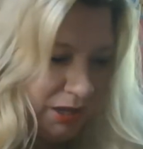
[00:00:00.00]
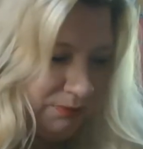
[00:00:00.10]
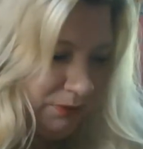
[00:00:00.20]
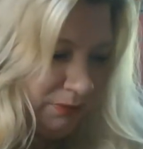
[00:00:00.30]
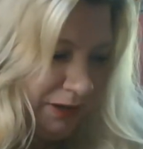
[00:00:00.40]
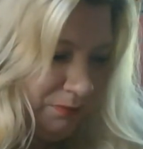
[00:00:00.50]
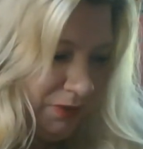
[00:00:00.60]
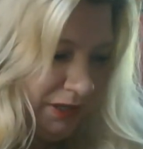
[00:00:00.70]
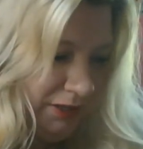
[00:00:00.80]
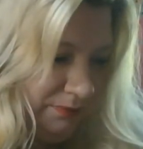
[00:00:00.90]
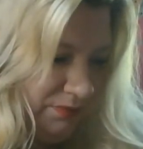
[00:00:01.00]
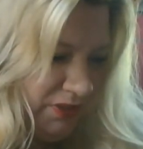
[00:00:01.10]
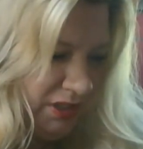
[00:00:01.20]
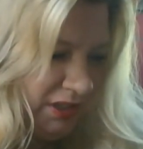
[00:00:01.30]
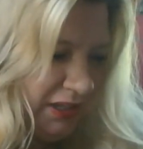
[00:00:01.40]
the right way.
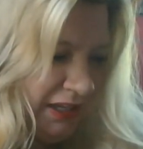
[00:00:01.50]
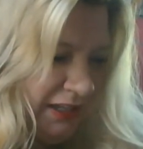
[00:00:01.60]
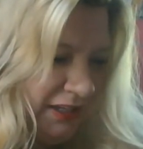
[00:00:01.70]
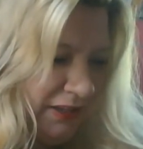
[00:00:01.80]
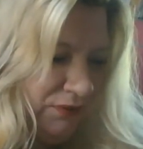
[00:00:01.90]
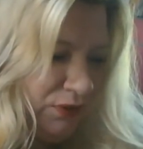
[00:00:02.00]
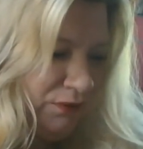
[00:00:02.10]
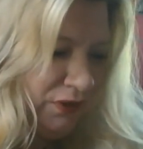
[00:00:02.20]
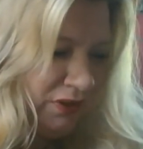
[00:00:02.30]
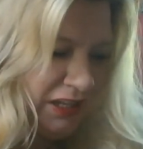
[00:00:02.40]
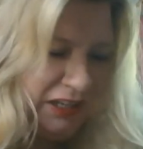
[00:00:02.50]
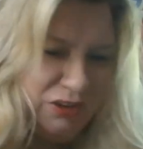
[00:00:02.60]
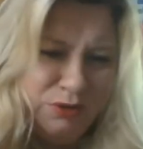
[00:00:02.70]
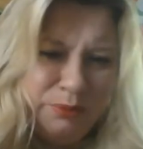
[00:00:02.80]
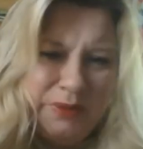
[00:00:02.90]
And if you feel like,
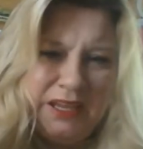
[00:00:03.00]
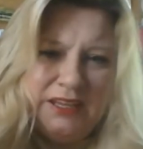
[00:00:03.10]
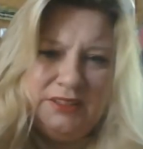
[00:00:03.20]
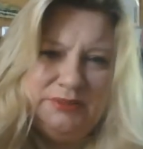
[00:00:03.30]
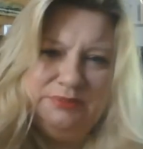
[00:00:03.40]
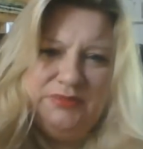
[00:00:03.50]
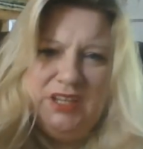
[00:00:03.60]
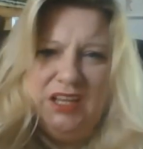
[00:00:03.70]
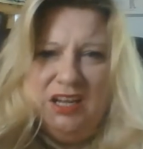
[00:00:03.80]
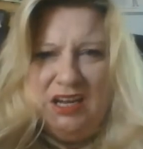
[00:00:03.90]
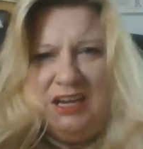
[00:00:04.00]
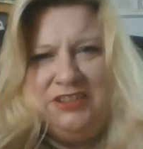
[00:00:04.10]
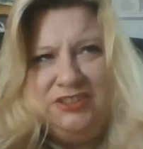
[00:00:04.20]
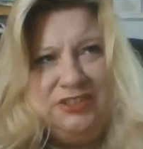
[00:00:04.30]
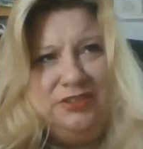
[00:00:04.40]
oh man, I
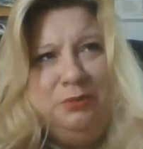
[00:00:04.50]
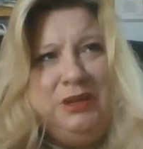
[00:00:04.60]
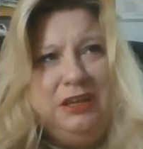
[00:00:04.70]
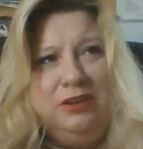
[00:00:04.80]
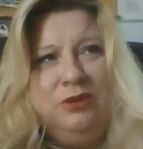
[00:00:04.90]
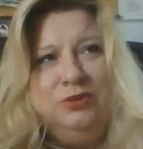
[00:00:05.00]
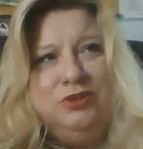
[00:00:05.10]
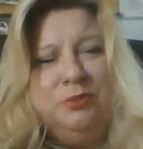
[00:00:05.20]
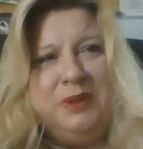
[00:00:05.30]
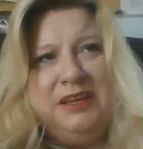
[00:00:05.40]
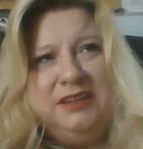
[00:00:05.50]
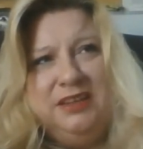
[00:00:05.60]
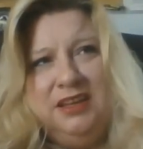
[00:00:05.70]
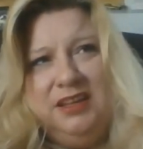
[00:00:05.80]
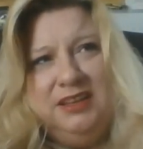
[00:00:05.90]
just a week ago told my
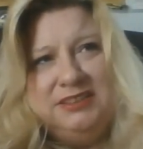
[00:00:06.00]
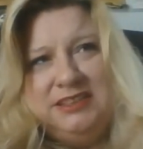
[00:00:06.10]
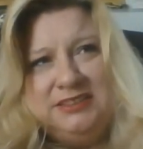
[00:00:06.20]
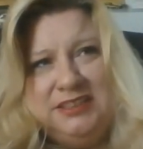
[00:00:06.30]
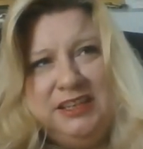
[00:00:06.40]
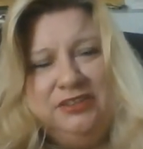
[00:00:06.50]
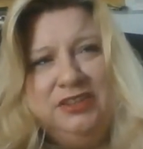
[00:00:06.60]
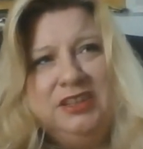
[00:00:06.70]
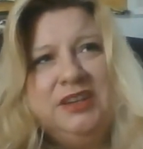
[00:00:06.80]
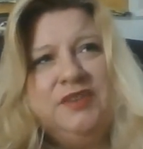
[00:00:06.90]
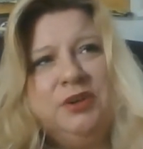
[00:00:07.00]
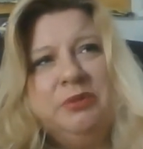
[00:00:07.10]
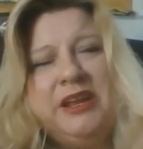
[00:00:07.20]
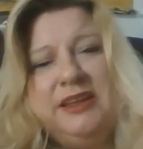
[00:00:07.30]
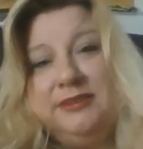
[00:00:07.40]
assistant I couldn't give her a
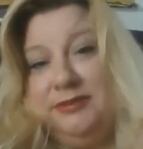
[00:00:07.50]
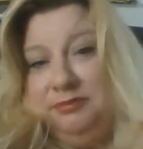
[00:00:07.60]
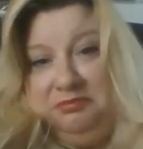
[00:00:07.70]
raise.